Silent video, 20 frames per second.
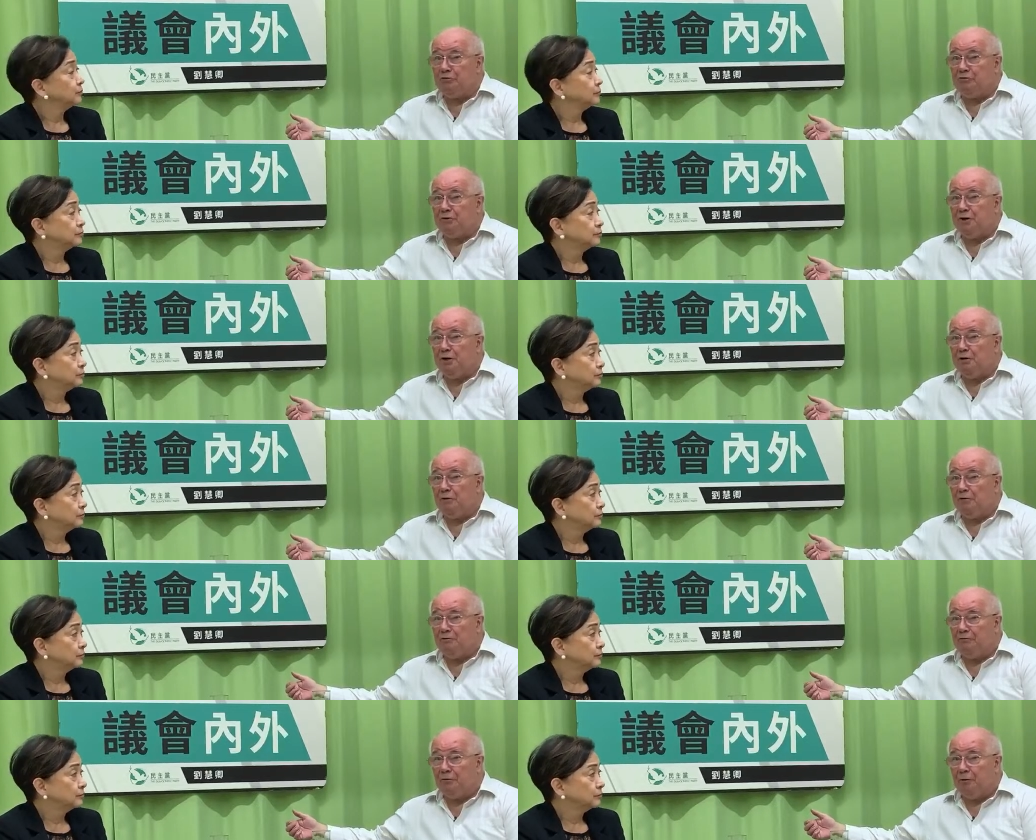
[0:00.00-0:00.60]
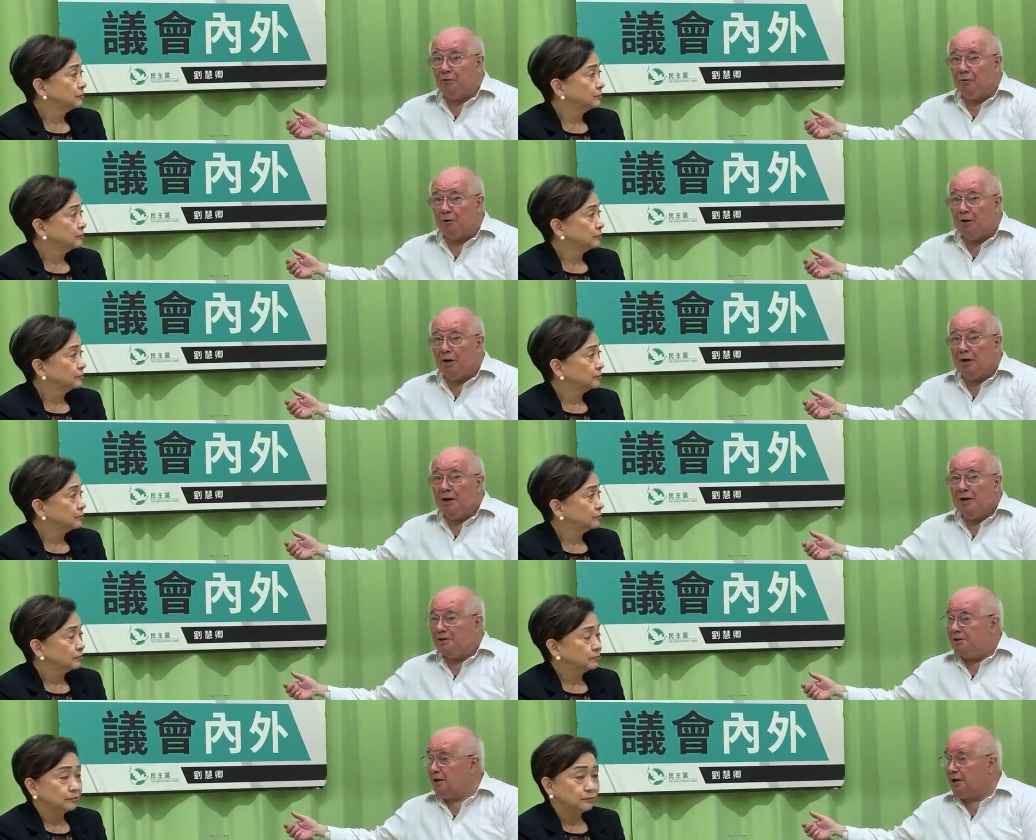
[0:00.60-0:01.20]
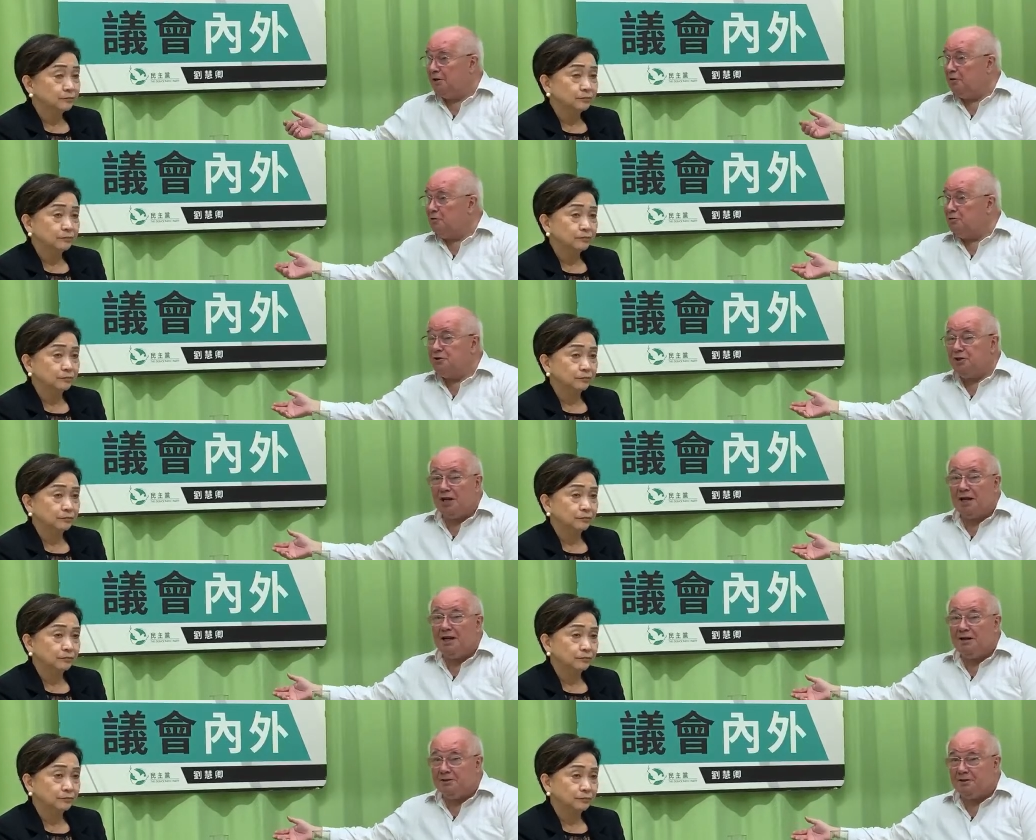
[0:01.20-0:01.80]
Speaker 1: three or four Taikoo
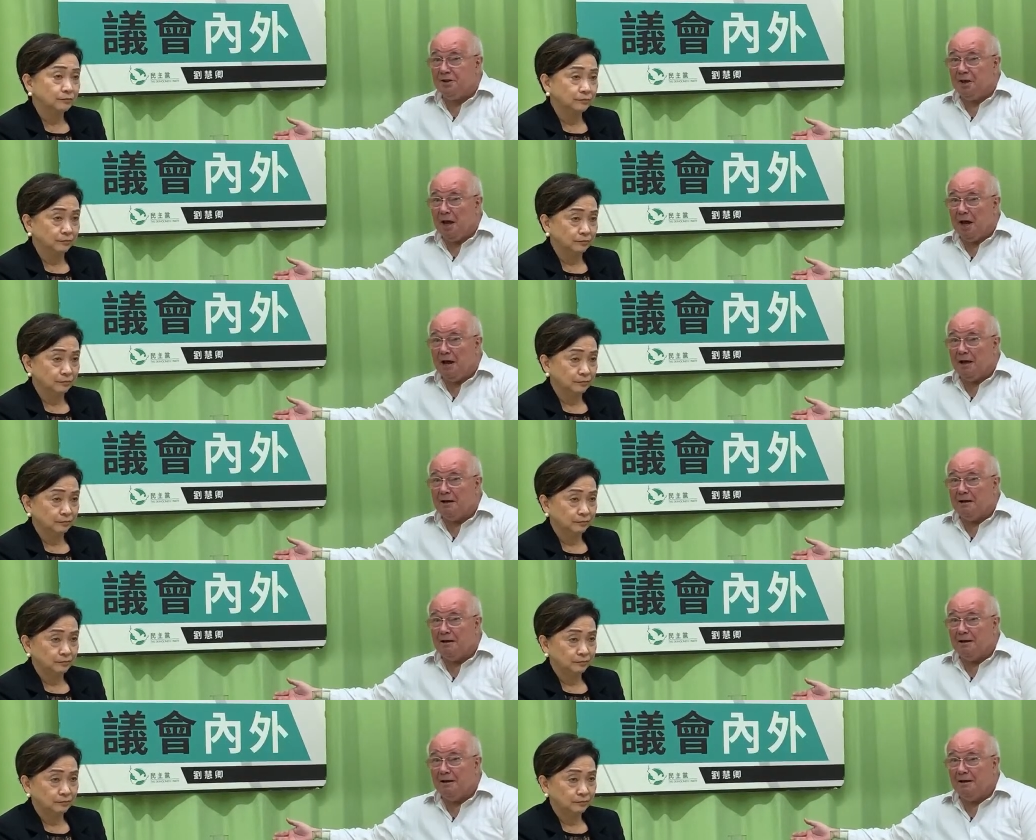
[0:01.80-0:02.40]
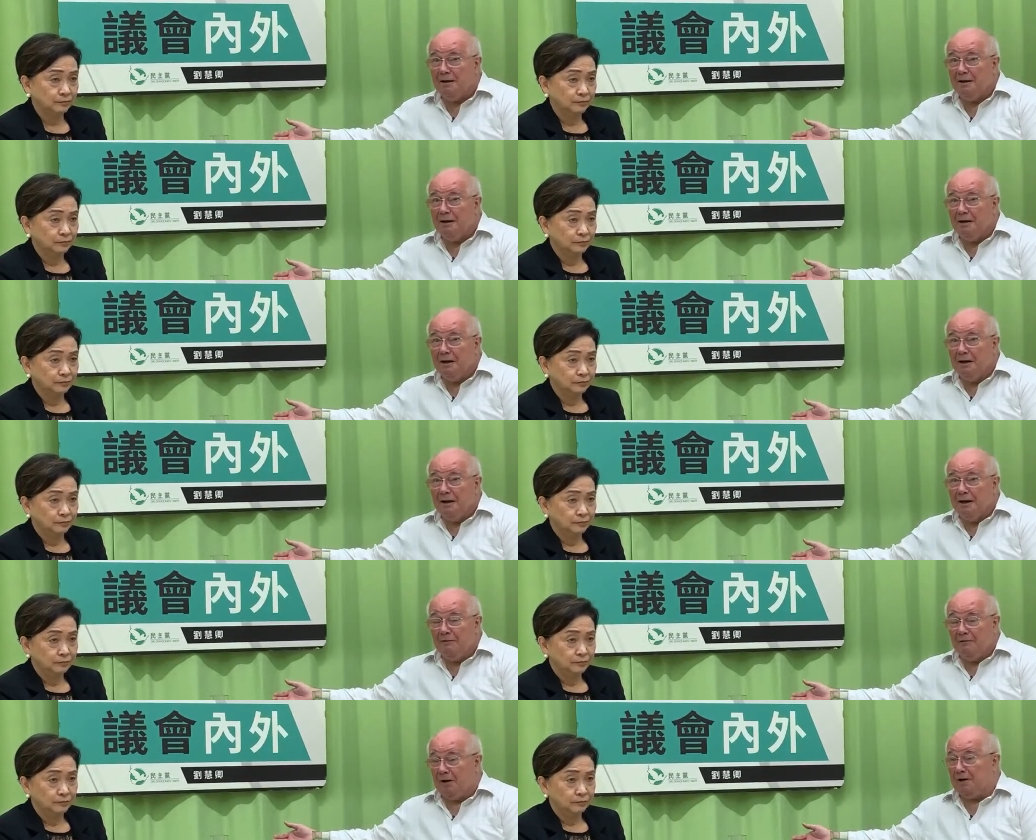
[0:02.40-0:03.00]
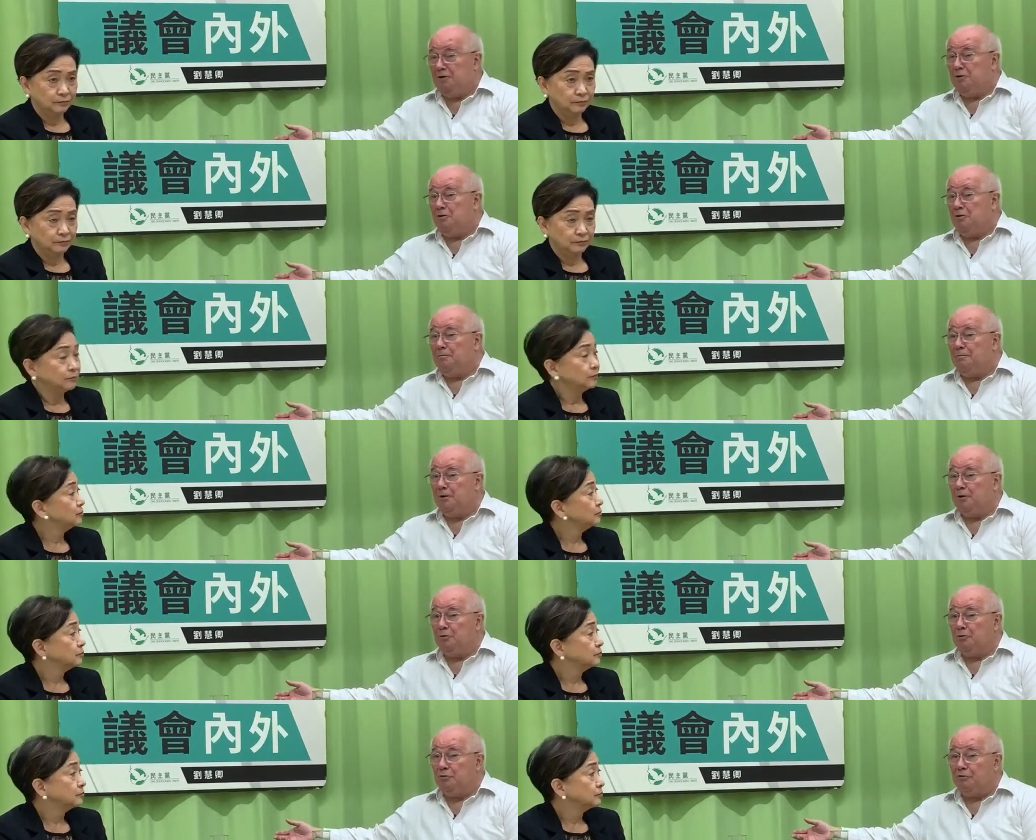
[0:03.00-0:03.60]
Shings there. In fact, you could
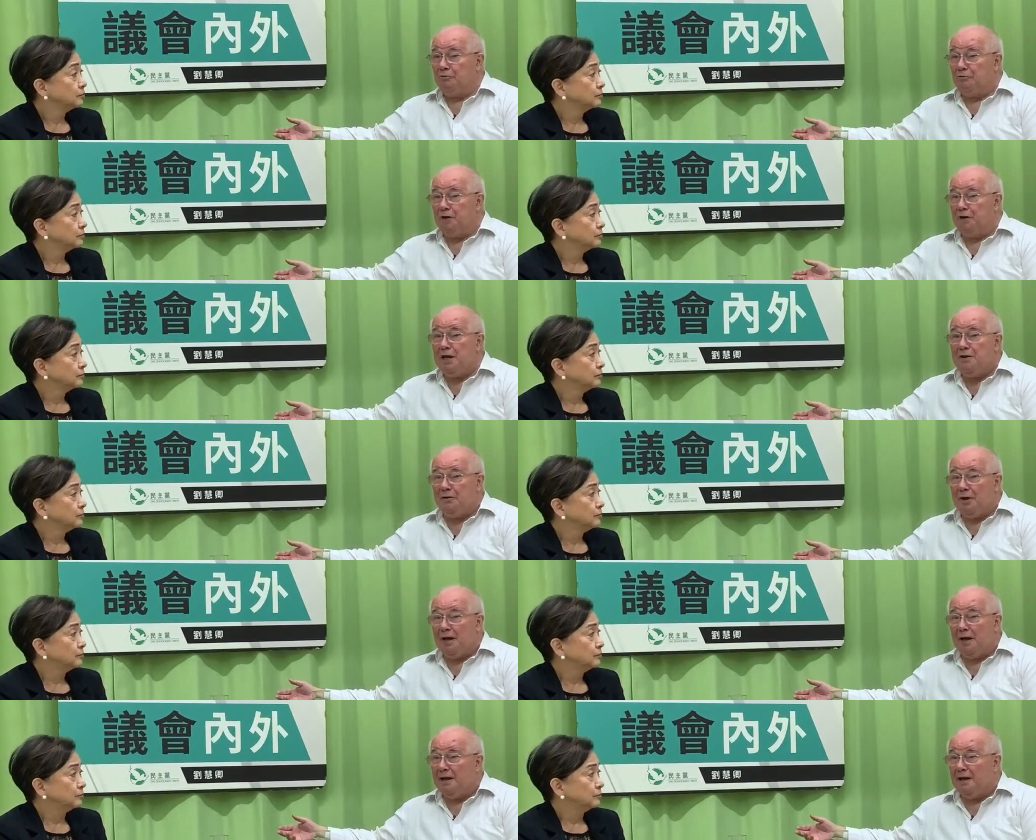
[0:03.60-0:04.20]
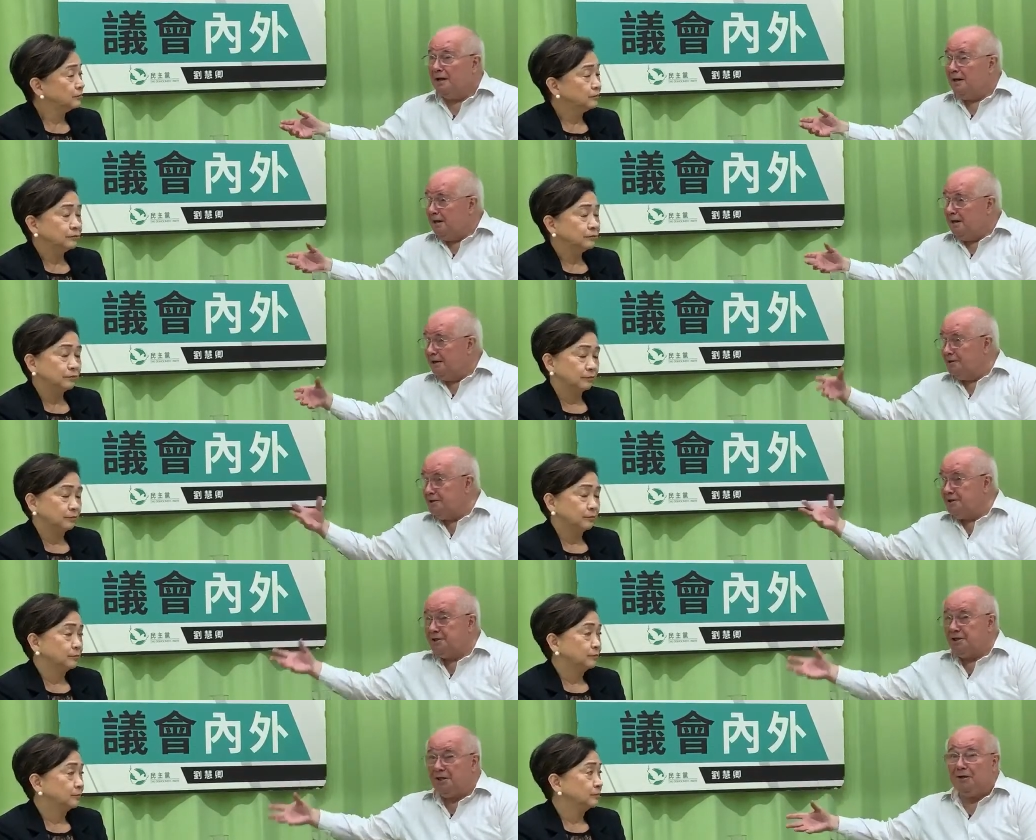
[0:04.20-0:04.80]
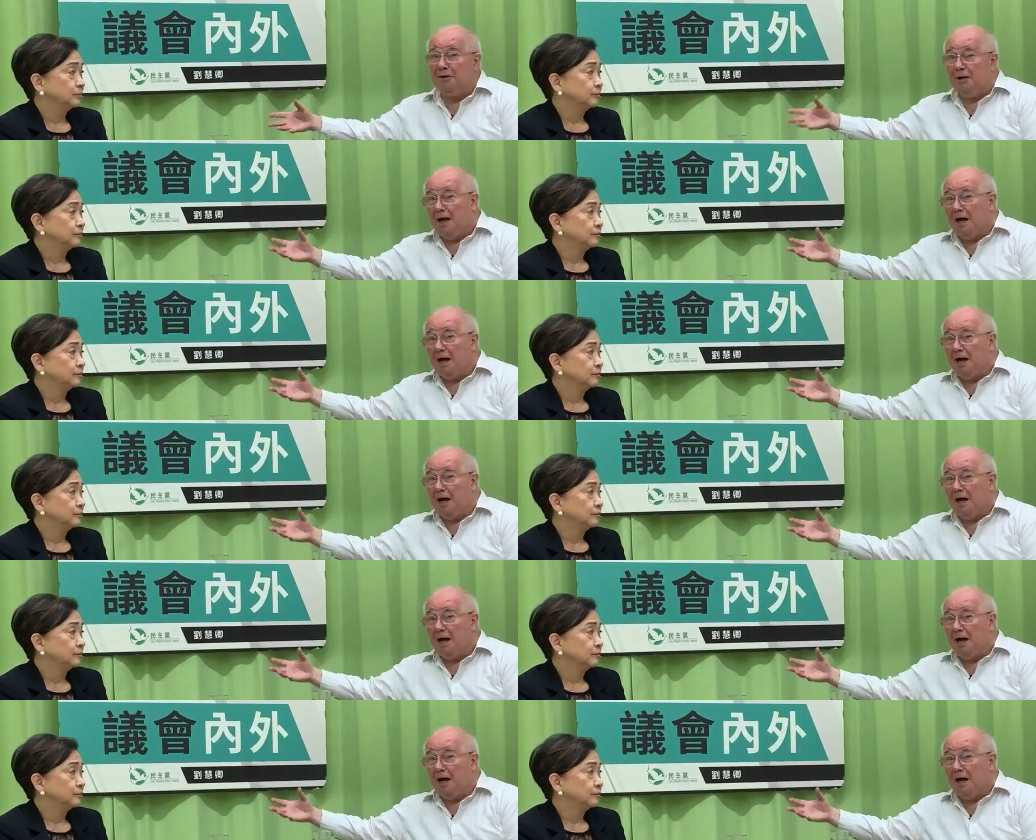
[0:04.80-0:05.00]
build three there and still